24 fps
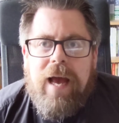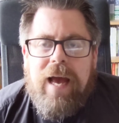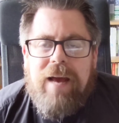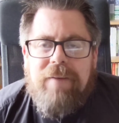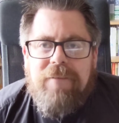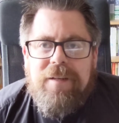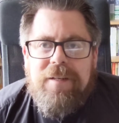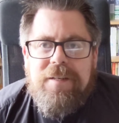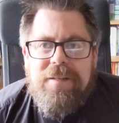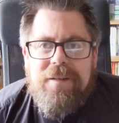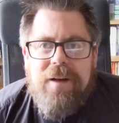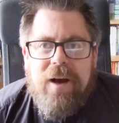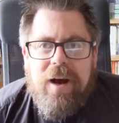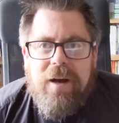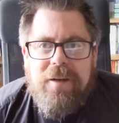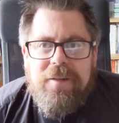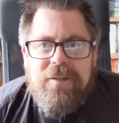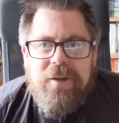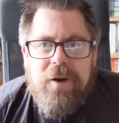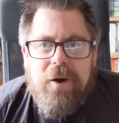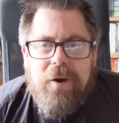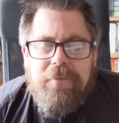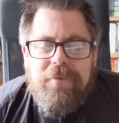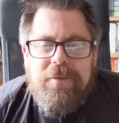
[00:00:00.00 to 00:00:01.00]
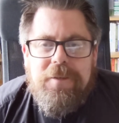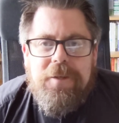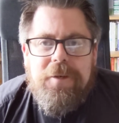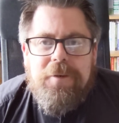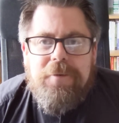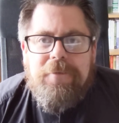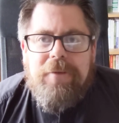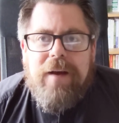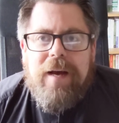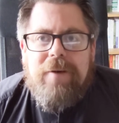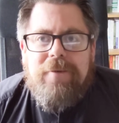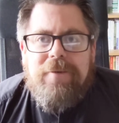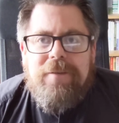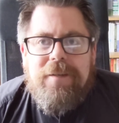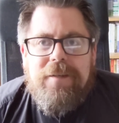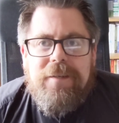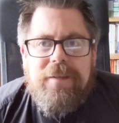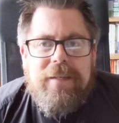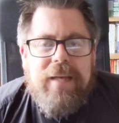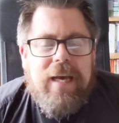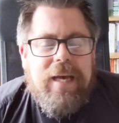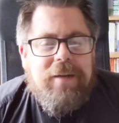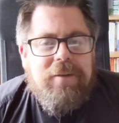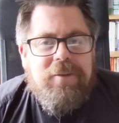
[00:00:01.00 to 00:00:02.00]
at the start of
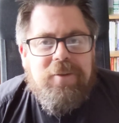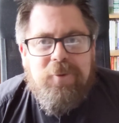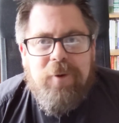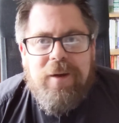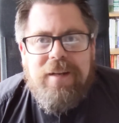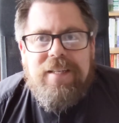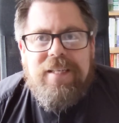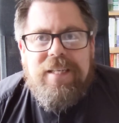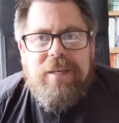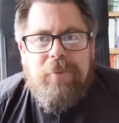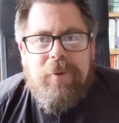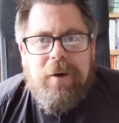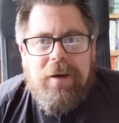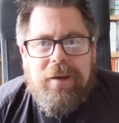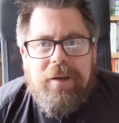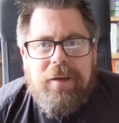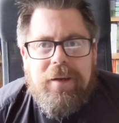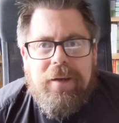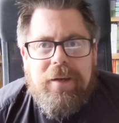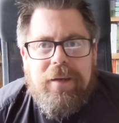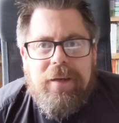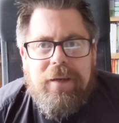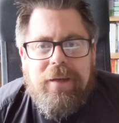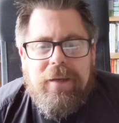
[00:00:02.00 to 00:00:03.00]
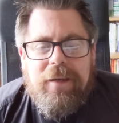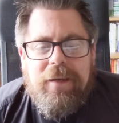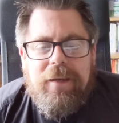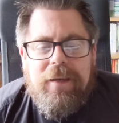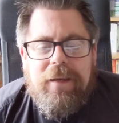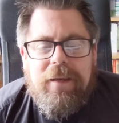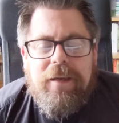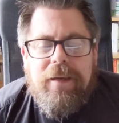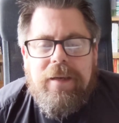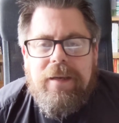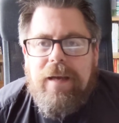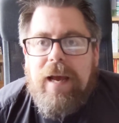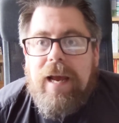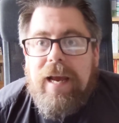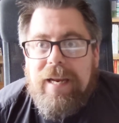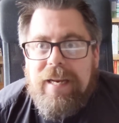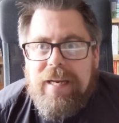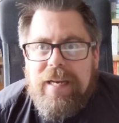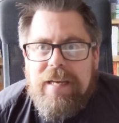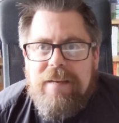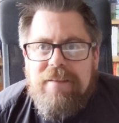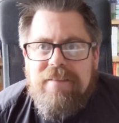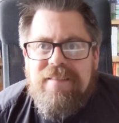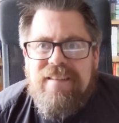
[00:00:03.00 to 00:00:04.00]
2021.
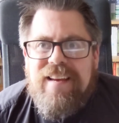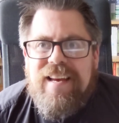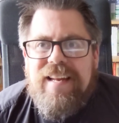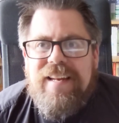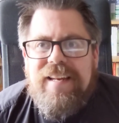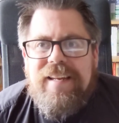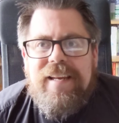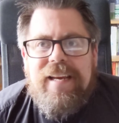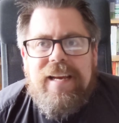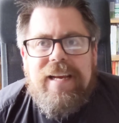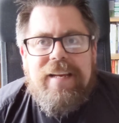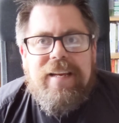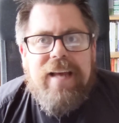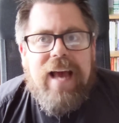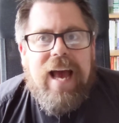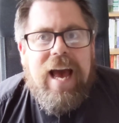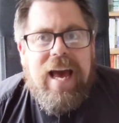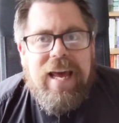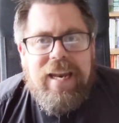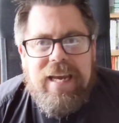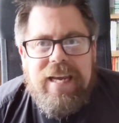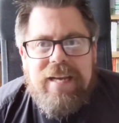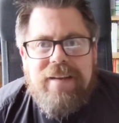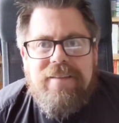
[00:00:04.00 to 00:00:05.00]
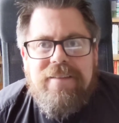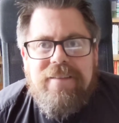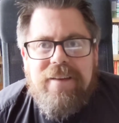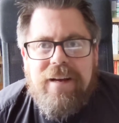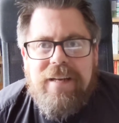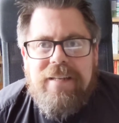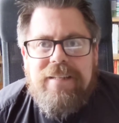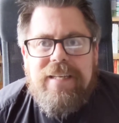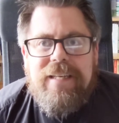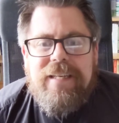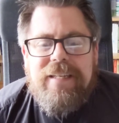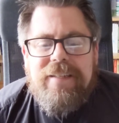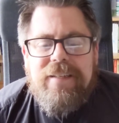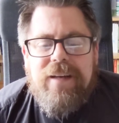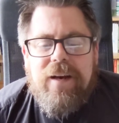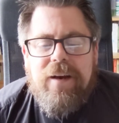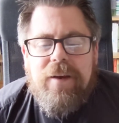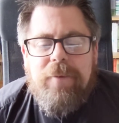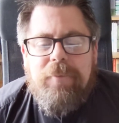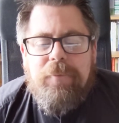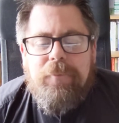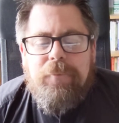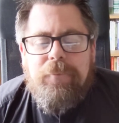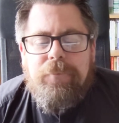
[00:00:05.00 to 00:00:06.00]
It is indeed an exciting
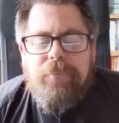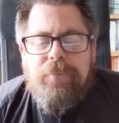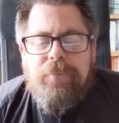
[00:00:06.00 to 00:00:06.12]
time.